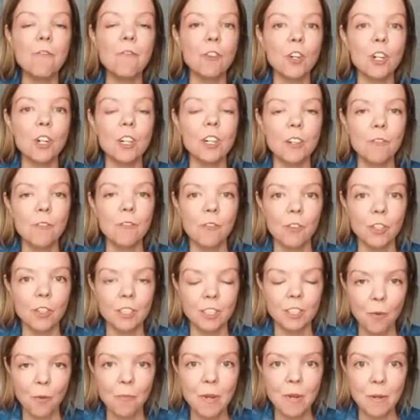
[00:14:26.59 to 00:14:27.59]
For
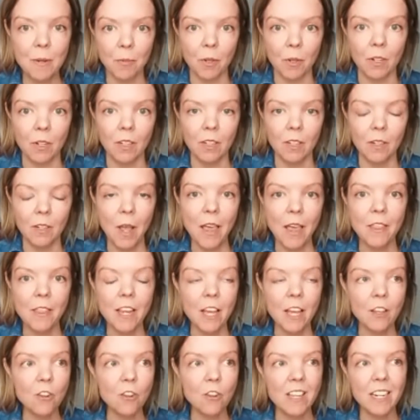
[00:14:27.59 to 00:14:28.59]
for some people.
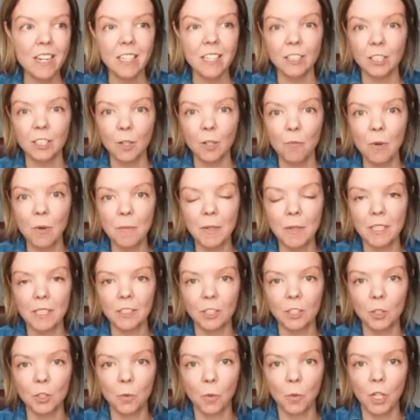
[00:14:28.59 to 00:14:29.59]
And the other thing is some women
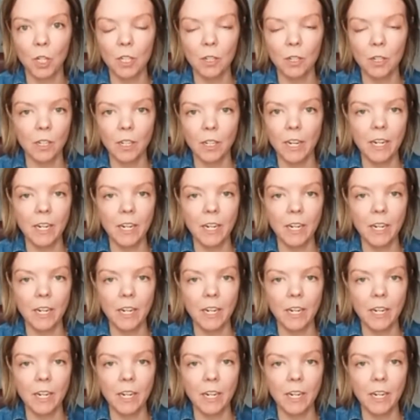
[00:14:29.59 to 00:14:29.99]
can squirt